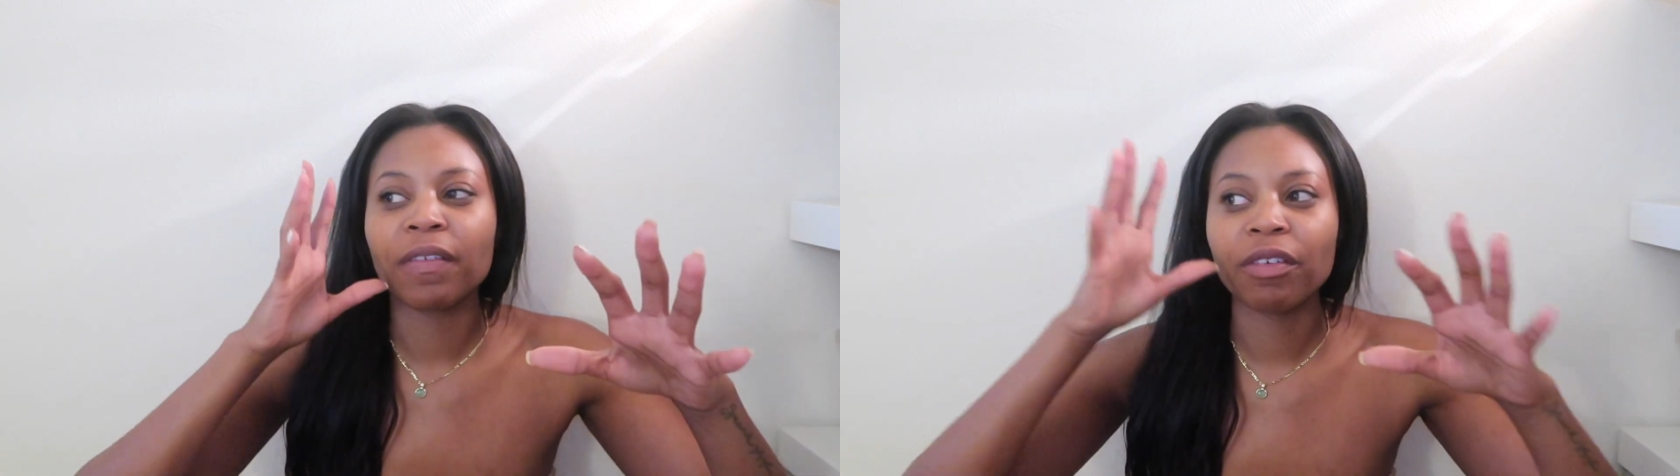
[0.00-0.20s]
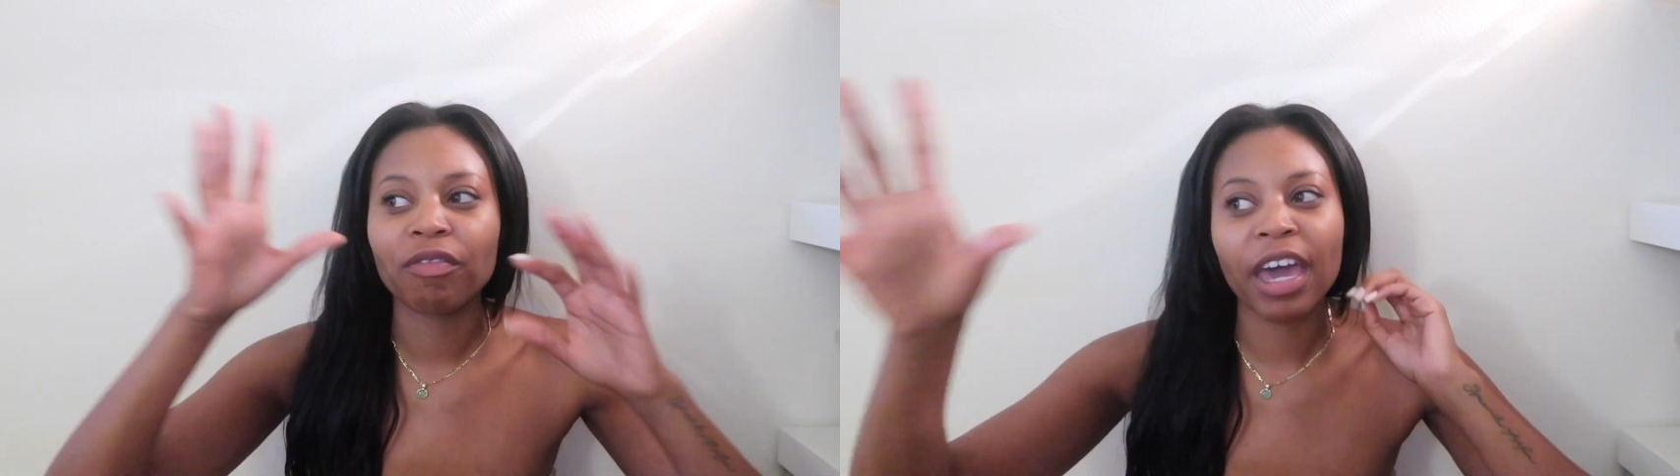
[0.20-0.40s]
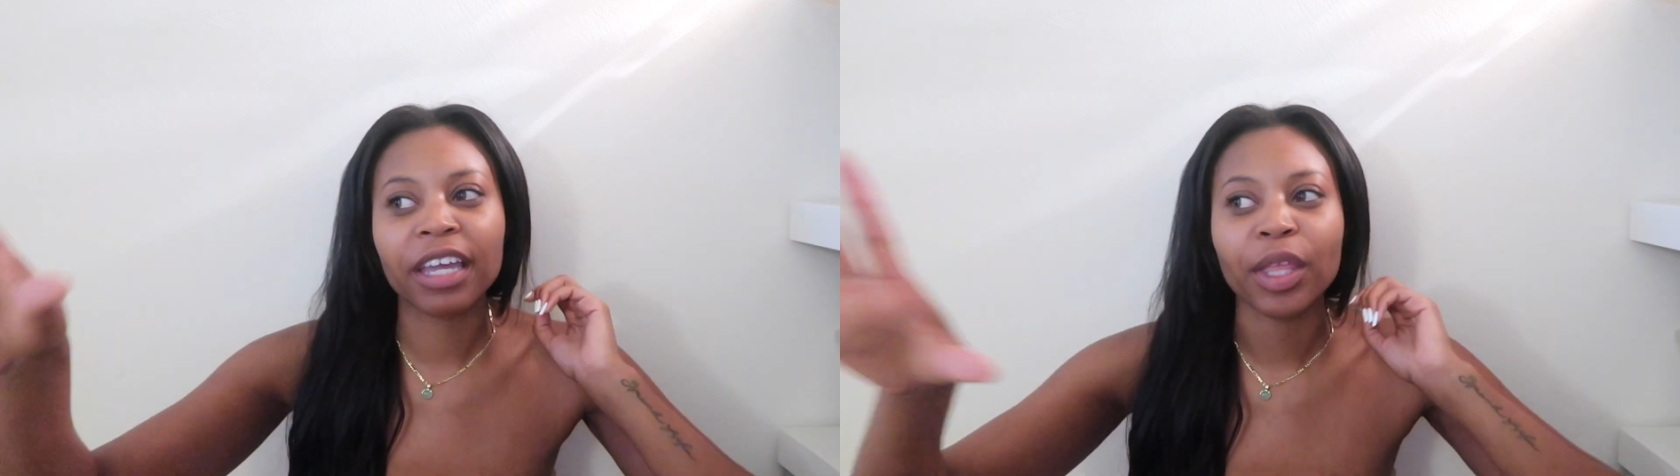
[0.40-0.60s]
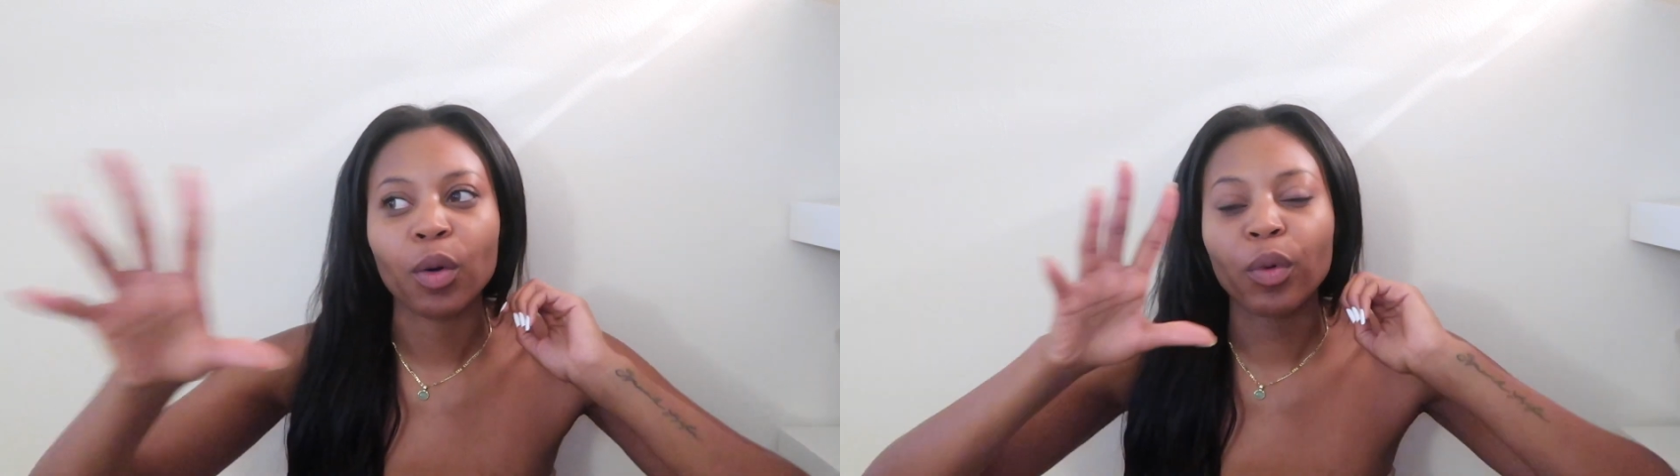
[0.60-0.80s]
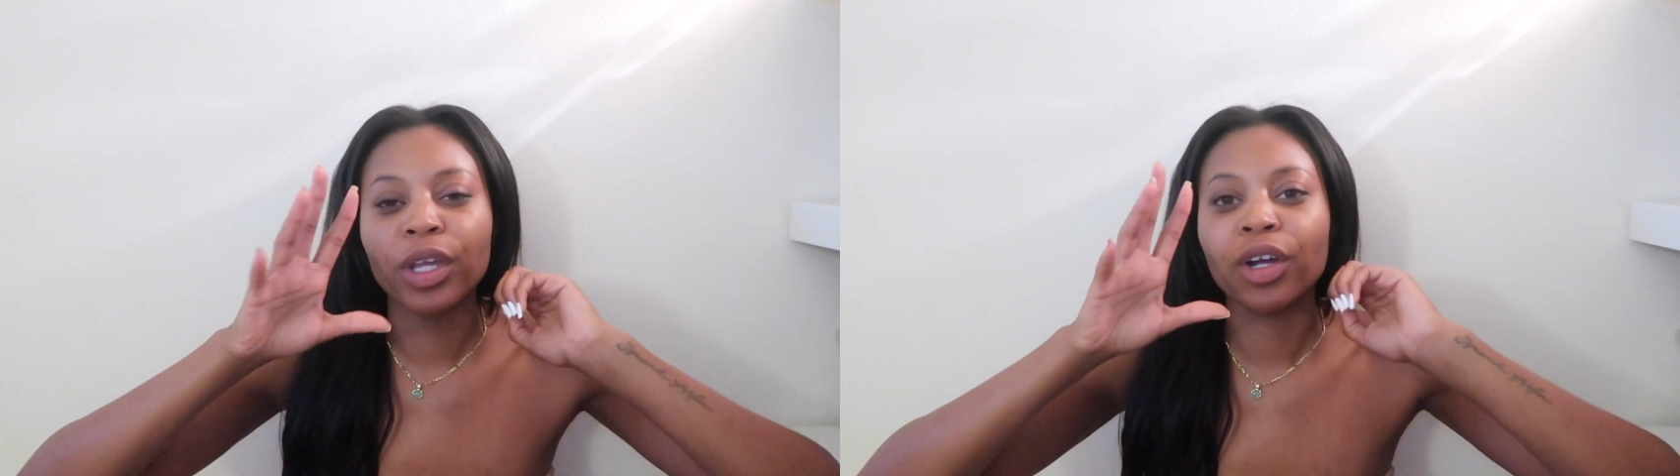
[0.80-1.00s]
of the fact
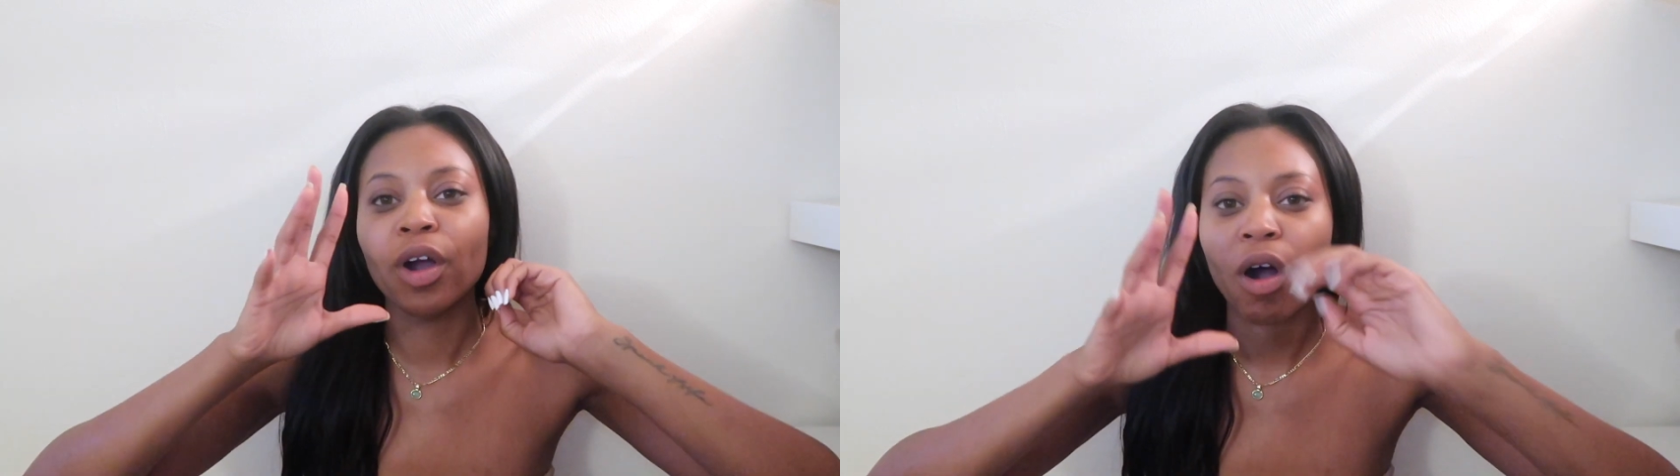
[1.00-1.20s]
that we are